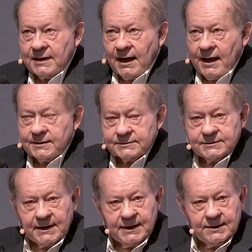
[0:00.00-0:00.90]
as
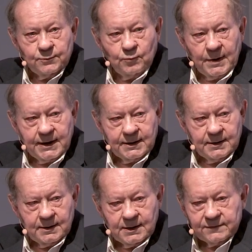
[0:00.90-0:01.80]
a way
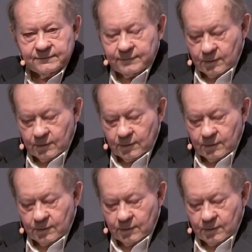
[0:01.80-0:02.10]
of